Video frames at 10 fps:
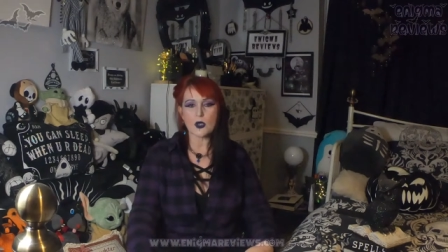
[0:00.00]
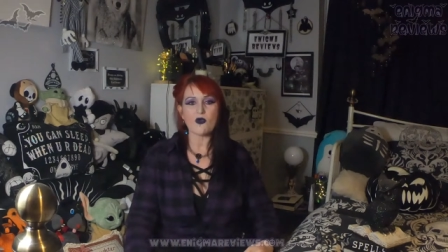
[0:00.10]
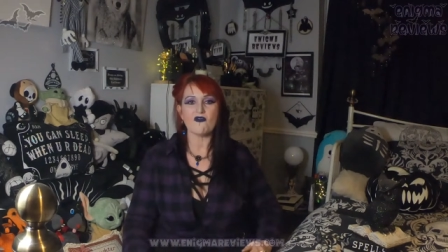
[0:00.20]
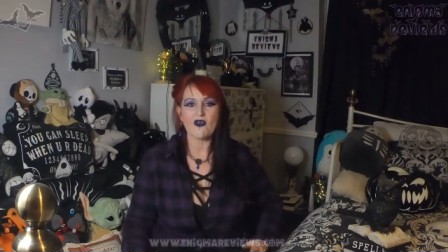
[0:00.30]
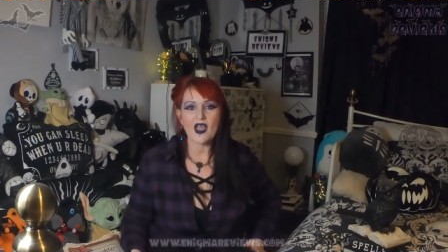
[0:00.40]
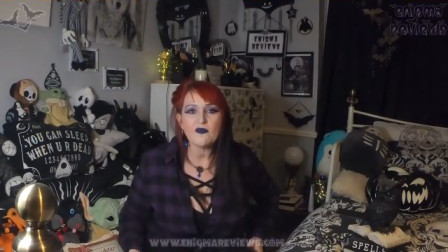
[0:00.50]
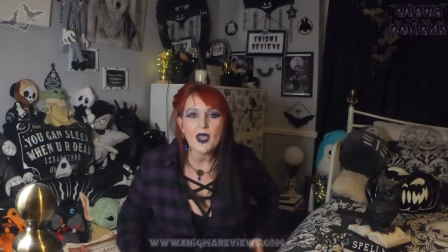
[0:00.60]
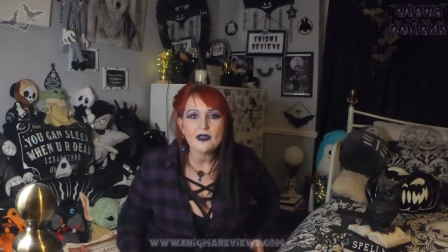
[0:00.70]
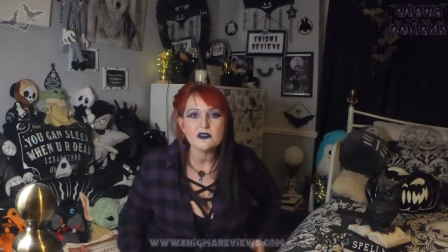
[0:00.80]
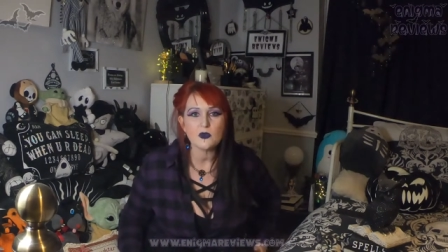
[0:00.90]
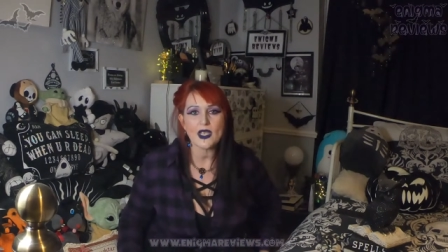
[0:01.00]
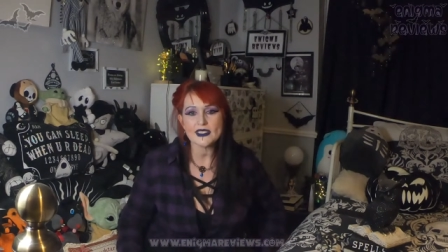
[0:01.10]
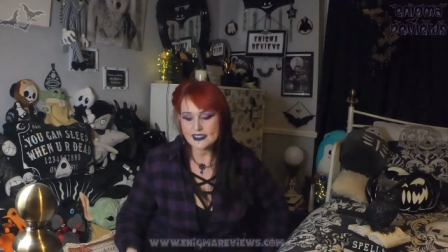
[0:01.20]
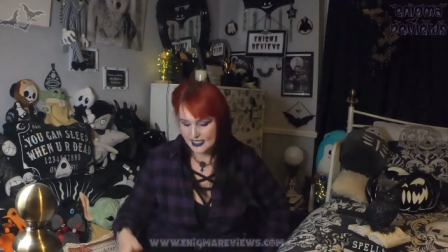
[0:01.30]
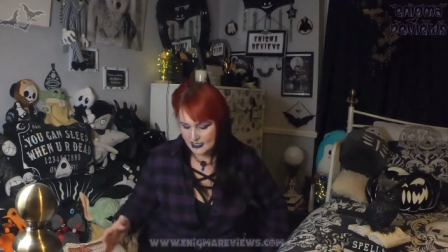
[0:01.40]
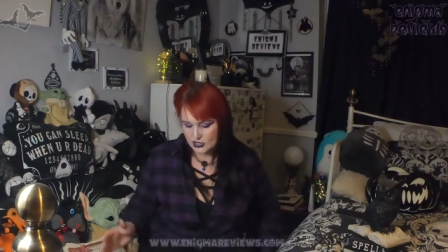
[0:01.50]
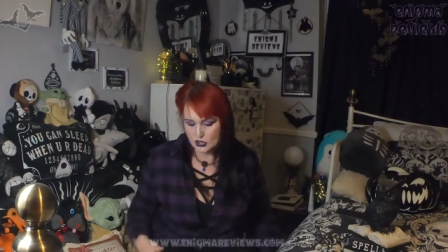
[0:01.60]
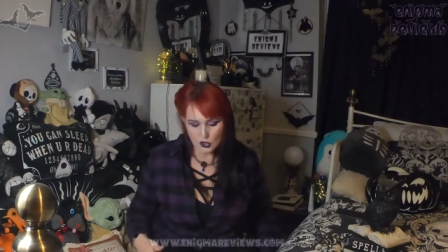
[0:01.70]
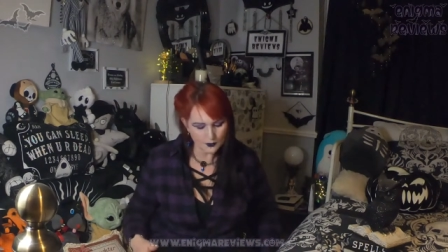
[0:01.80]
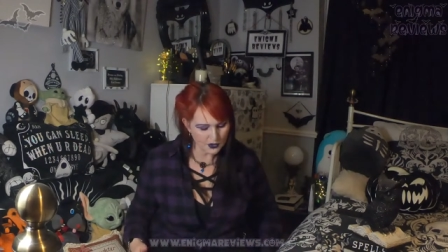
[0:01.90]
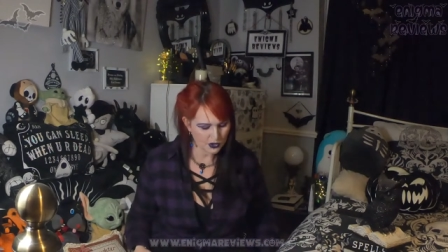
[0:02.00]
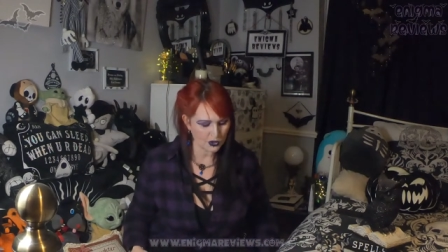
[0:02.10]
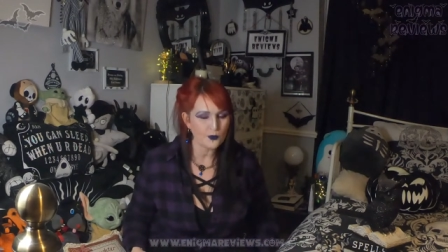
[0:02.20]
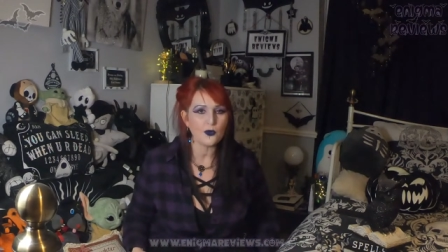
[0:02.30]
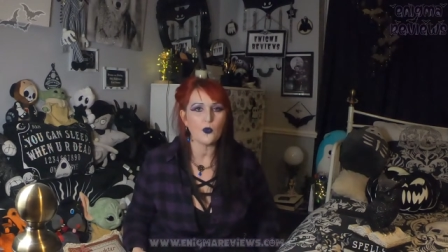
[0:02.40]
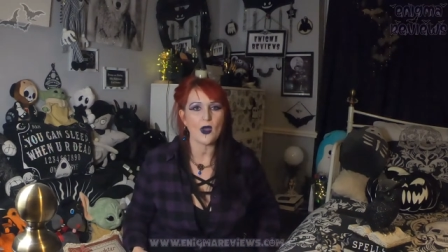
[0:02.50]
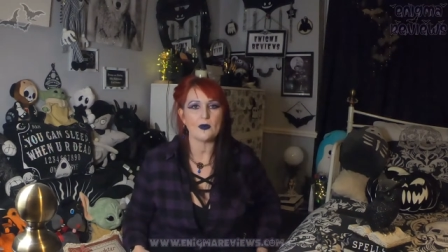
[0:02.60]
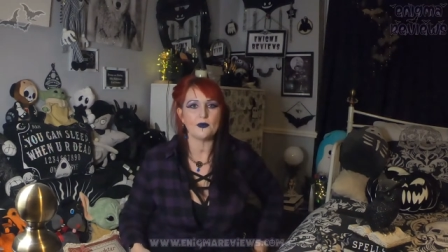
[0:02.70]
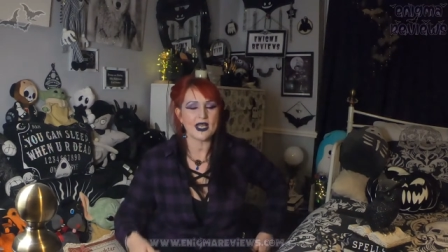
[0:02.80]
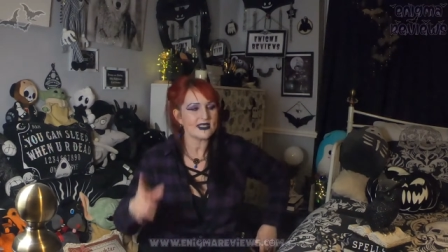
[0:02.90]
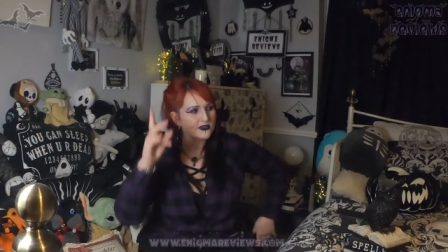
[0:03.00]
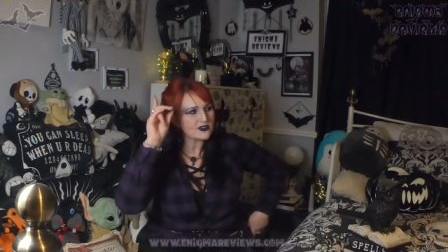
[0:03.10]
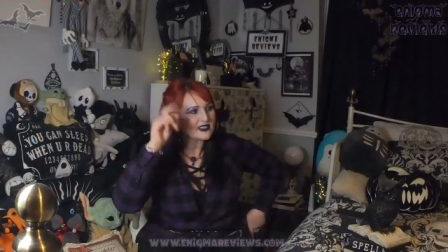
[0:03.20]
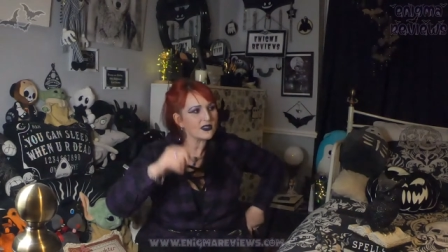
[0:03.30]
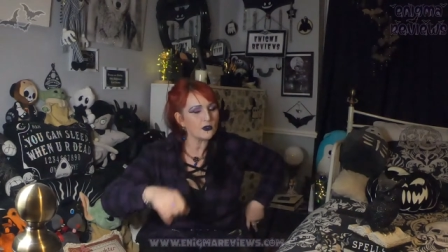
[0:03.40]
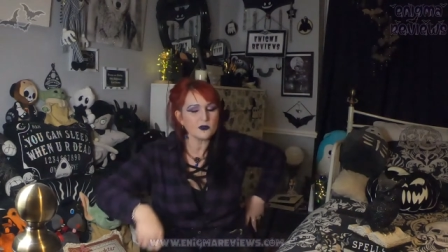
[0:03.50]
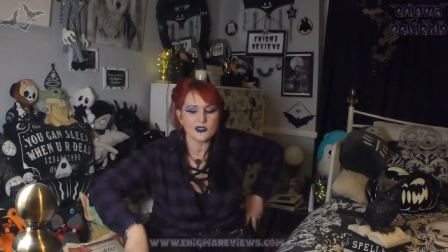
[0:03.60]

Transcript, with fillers: They were £5.20, super super well priced. I'll stand up